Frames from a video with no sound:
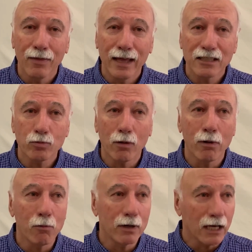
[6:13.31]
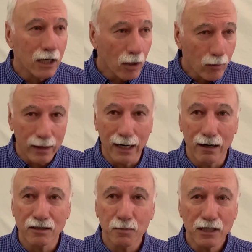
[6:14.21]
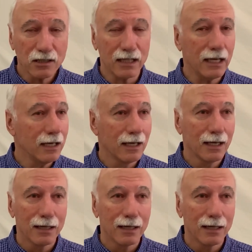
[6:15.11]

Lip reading: that's what we want to go there. Especially